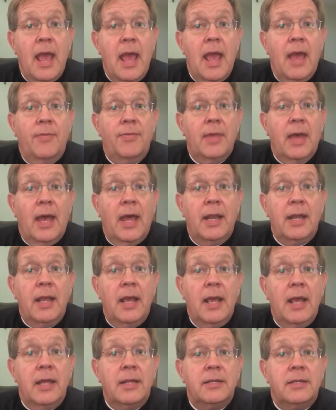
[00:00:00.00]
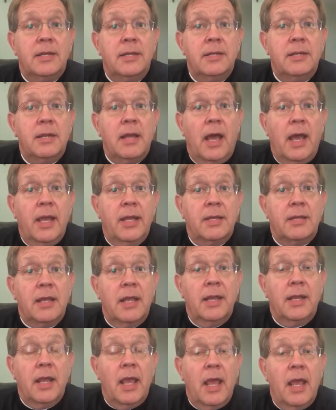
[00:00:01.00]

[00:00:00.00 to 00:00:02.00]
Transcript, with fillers: and that tonight an